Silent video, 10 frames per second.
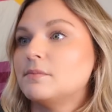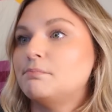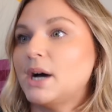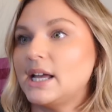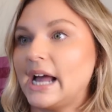
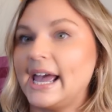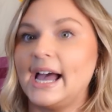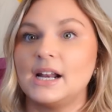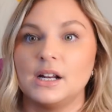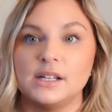But I
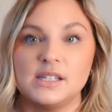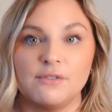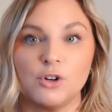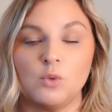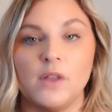had on a
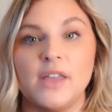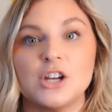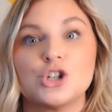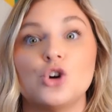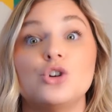different one that
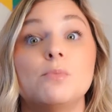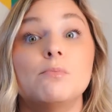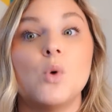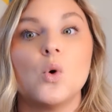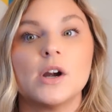showed
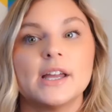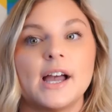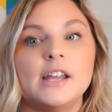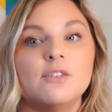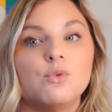more. It
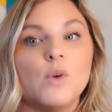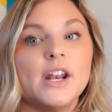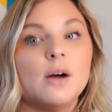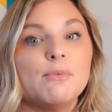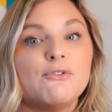kind of
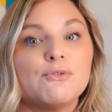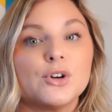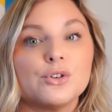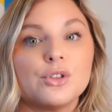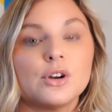went up
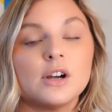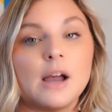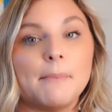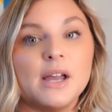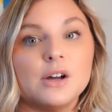further
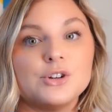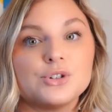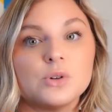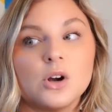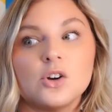on my
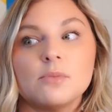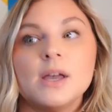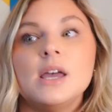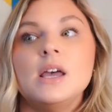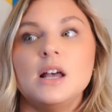underarm,
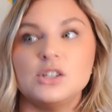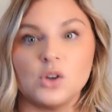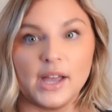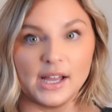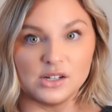and so
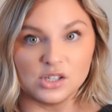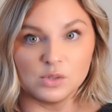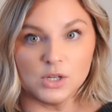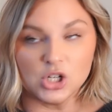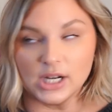I had to
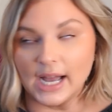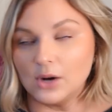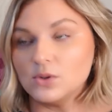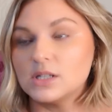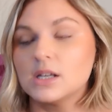switch it
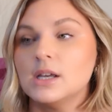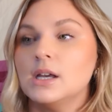out.